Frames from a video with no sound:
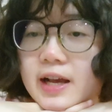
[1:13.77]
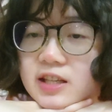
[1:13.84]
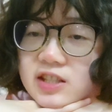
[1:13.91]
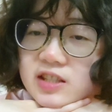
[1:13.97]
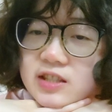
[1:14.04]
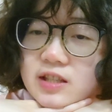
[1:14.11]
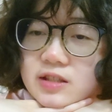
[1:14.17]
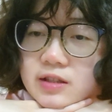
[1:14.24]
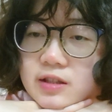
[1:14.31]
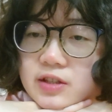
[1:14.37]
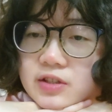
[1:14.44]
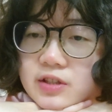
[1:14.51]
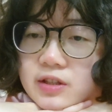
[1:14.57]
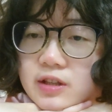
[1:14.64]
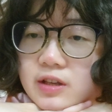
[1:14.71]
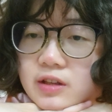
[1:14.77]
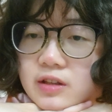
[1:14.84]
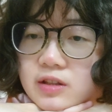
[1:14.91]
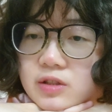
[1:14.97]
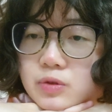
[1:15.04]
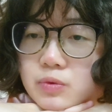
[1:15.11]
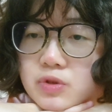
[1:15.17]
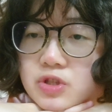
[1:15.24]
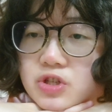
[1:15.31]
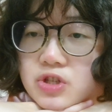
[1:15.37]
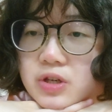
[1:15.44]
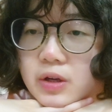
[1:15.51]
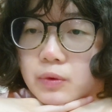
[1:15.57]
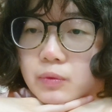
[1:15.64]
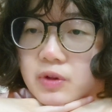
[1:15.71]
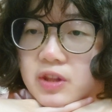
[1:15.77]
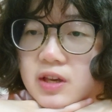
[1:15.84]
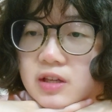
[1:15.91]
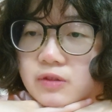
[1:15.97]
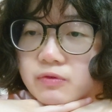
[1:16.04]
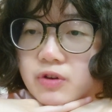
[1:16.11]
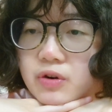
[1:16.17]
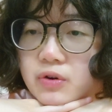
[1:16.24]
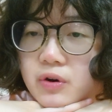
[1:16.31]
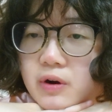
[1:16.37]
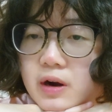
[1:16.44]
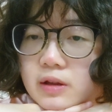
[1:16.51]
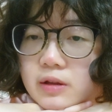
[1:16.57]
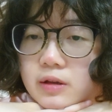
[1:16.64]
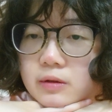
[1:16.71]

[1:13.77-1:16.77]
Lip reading: accidentally deleted the screenshot with his photo on